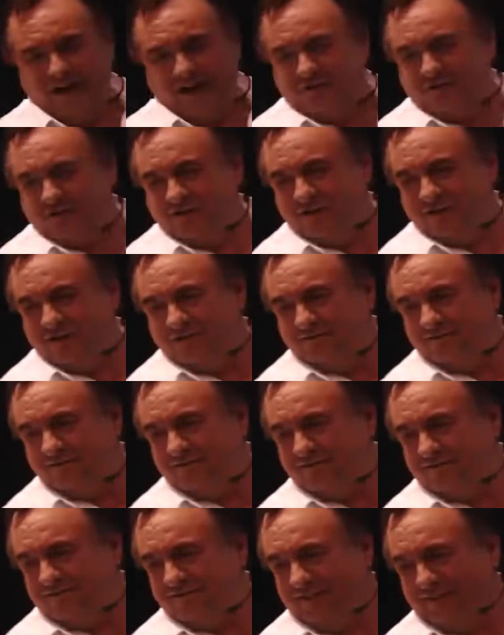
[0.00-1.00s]
actually
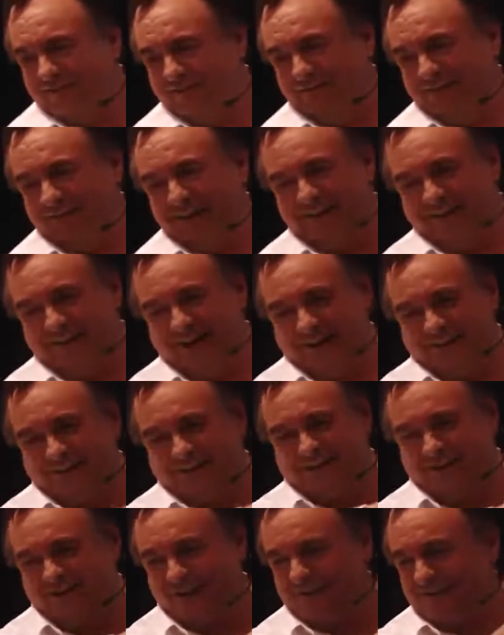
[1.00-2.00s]
because they're right on the
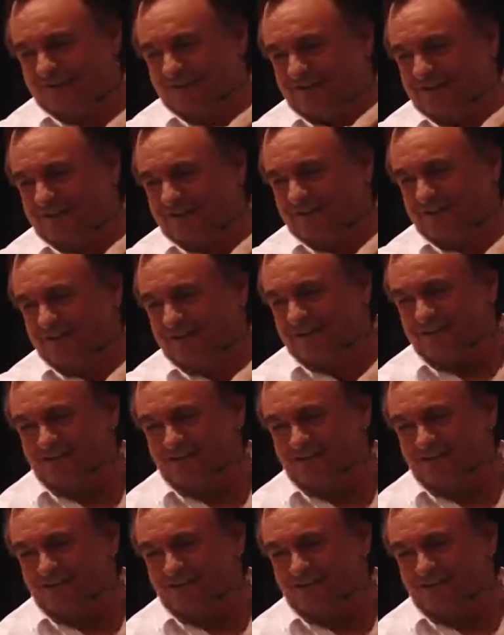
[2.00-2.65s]
surface.